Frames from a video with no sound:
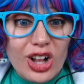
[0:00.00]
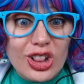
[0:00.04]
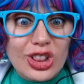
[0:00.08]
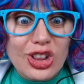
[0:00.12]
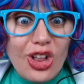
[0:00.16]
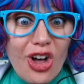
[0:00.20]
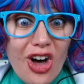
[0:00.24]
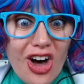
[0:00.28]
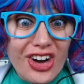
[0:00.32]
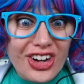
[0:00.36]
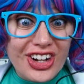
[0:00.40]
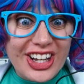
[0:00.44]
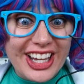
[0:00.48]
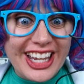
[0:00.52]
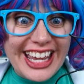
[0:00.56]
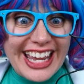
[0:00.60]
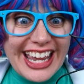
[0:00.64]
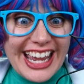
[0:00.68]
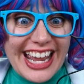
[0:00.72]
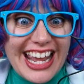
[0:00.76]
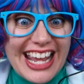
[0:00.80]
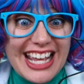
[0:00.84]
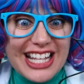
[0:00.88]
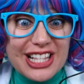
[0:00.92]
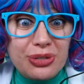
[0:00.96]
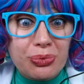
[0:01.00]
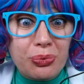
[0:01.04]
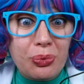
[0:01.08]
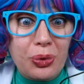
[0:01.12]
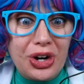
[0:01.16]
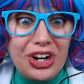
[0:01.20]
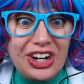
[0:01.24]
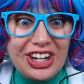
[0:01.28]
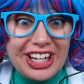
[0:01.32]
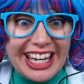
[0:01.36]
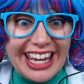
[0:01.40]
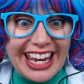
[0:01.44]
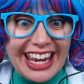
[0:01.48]
Look, it's
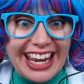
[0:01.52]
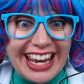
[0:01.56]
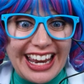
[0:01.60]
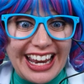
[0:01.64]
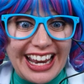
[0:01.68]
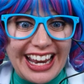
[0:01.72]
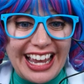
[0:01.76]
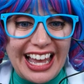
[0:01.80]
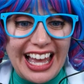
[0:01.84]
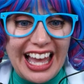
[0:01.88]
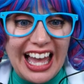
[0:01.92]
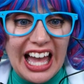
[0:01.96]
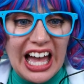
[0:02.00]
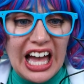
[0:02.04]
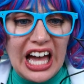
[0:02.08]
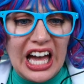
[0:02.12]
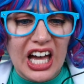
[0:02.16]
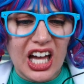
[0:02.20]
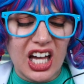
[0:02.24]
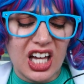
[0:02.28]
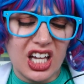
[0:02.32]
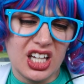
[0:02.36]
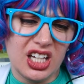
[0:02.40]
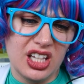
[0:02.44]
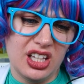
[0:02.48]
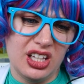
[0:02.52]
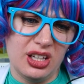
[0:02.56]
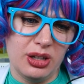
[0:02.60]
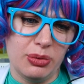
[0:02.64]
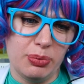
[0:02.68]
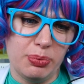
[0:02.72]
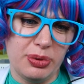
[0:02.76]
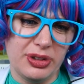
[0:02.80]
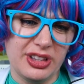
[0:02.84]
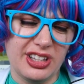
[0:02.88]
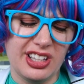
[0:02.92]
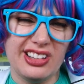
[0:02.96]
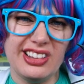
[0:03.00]
working! Uh,
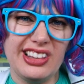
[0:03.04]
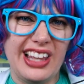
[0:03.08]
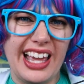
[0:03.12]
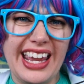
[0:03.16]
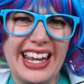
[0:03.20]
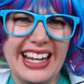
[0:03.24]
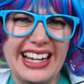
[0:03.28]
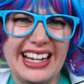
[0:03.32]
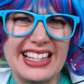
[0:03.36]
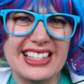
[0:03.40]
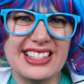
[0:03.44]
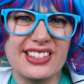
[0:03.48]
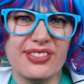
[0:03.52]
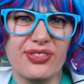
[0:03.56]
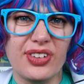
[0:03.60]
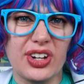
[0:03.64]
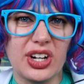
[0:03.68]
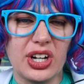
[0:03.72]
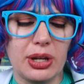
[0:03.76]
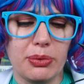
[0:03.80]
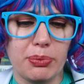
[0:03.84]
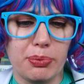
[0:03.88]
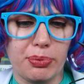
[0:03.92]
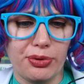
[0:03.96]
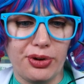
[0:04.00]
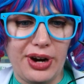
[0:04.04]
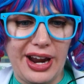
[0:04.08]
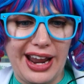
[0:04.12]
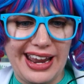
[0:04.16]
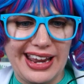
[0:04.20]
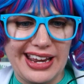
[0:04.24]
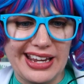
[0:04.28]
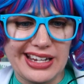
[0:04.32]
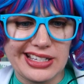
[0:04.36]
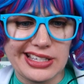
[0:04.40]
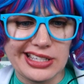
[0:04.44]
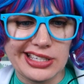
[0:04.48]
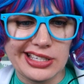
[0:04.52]
but the light isn't very
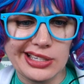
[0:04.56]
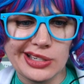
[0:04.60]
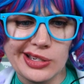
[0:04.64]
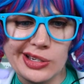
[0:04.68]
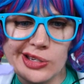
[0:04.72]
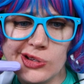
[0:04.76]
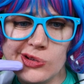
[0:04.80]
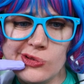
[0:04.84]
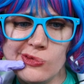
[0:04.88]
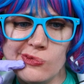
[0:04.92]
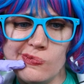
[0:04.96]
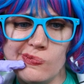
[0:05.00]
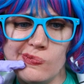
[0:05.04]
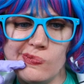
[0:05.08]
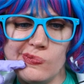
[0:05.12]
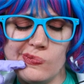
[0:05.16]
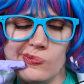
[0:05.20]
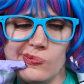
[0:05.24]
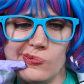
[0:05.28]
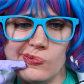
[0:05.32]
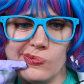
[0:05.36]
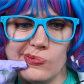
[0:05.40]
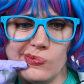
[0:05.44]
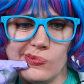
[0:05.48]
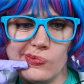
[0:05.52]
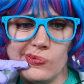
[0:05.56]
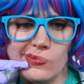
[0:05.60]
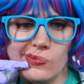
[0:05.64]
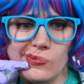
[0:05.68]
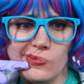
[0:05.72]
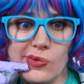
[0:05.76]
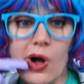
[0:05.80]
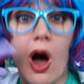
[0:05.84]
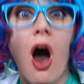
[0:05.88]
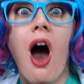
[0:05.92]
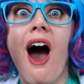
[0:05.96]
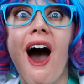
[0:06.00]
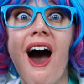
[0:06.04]
bright. Hmm.
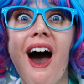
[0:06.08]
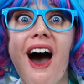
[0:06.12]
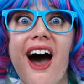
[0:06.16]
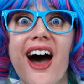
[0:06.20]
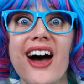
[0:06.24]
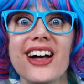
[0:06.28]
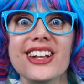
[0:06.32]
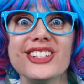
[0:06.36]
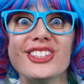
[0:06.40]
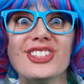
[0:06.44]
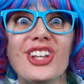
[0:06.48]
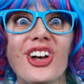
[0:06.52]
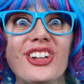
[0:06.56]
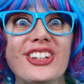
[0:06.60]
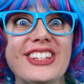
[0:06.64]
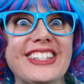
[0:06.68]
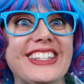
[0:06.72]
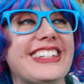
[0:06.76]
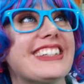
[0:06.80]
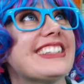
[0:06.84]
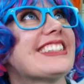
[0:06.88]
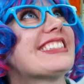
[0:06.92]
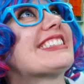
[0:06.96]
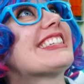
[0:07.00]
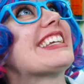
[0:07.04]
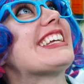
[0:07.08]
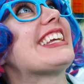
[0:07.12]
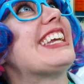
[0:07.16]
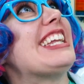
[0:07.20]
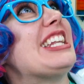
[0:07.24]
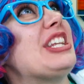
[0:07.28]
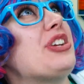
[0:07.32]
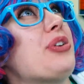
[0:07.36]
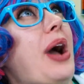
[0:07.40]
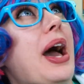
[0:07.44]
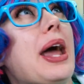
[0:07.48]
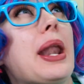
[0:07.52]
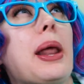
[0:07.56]
Saltius, can
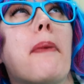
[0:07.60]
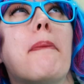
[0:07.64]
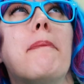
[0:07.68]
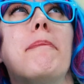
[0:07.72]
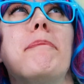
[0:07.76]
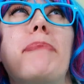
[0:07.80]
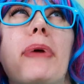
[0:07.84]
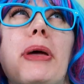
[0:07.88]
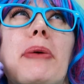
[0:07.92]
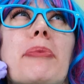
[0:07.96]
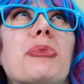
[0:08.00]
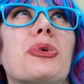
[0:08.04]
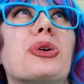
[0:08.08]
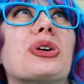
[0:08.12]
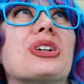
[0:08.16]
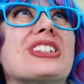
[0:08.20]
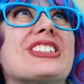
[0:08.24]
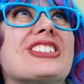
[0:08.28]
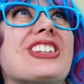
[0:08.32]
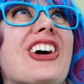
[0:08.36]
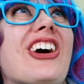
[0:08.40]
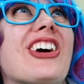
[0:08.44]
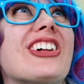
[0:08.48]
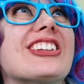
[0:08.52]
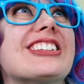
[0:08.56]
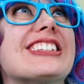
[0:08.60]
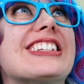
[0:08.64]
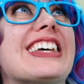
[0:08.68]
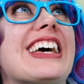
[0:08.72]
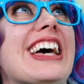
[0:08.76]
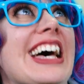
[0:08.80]
you add a bit more salt?